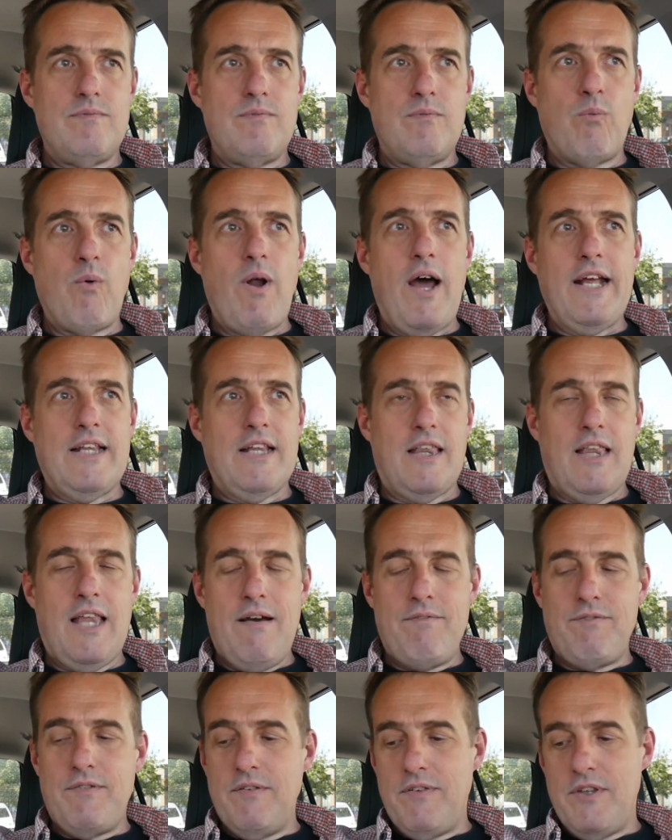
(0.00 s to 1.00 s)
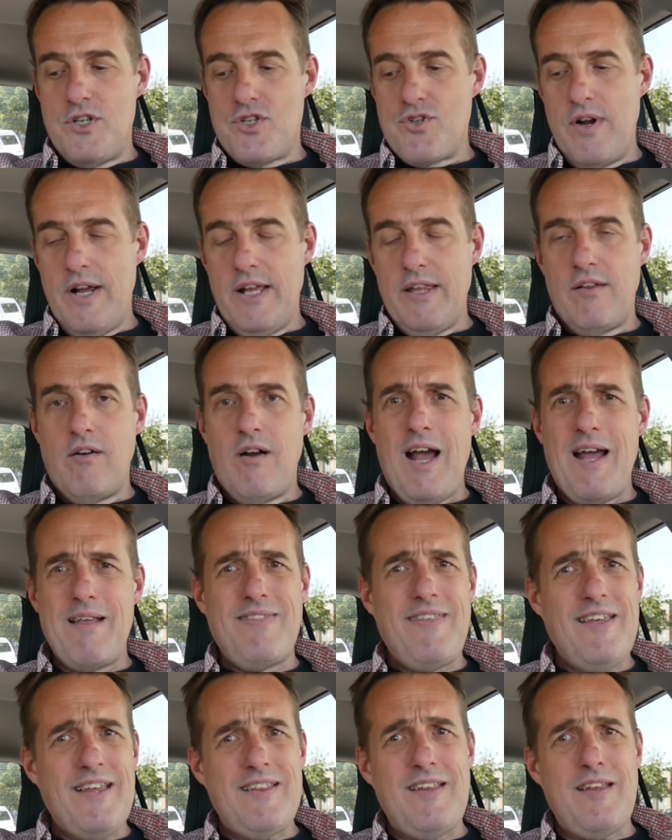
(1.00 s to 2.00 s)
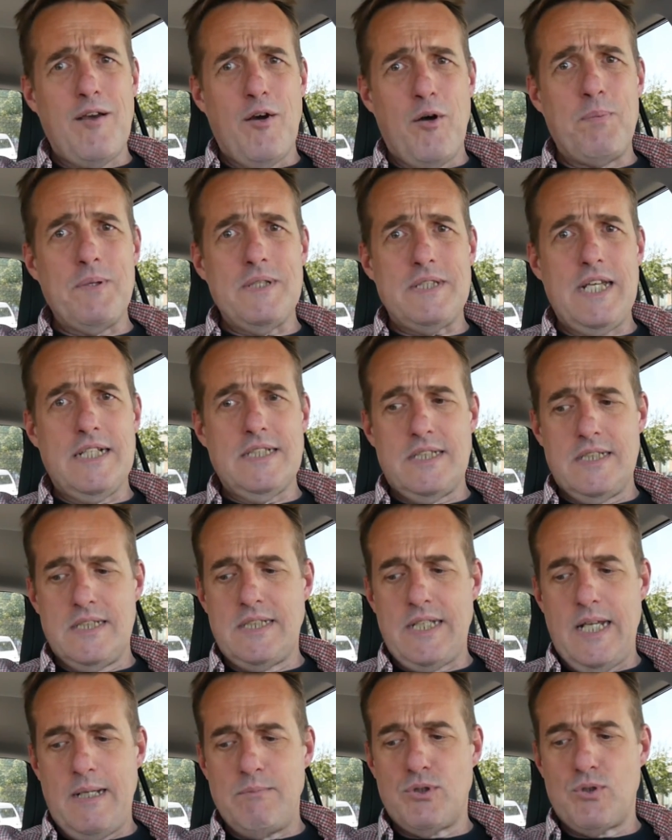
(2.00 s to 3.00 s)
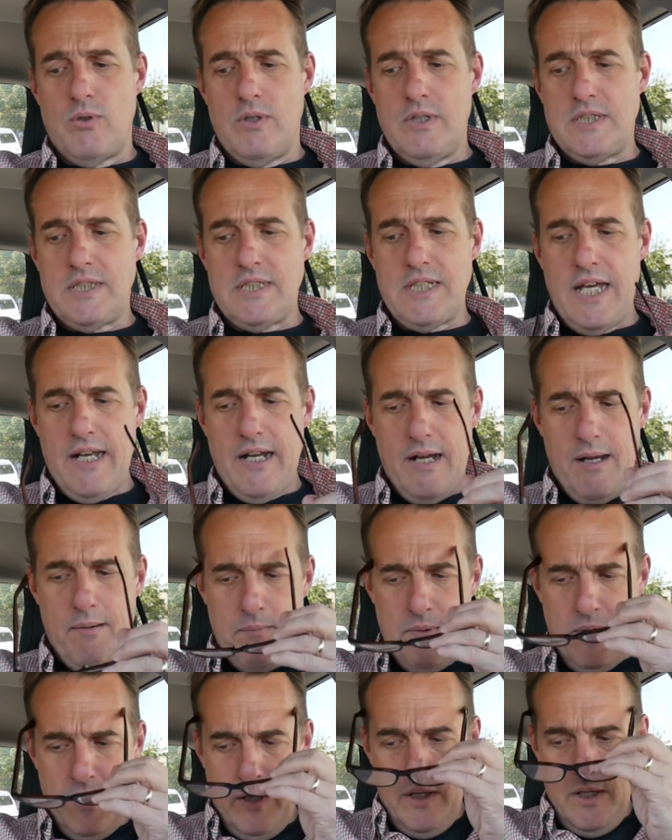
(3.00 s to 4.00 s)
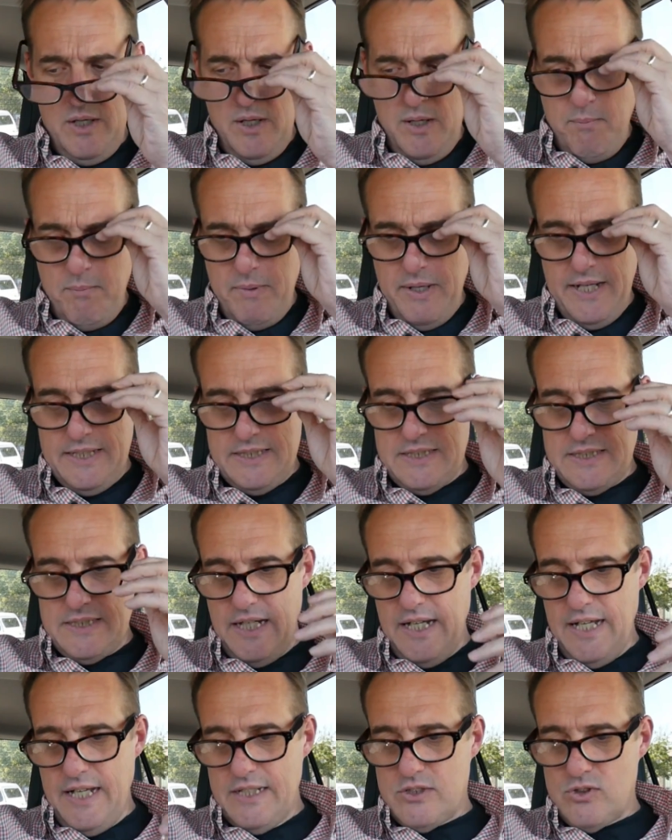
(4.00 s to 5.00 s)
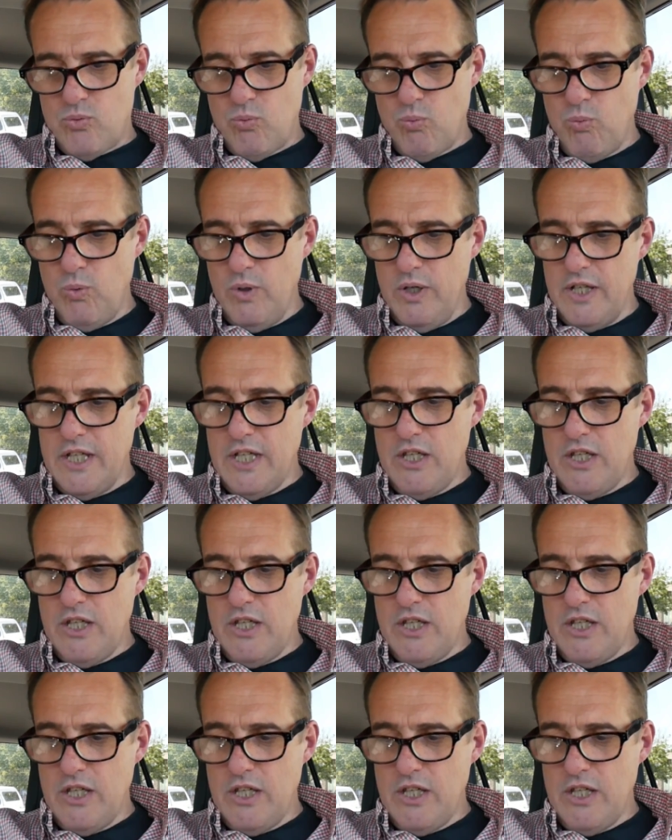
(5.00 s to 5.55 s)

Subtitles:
right and left of the trailer. I think the Opus has the same sort of setup, but it's really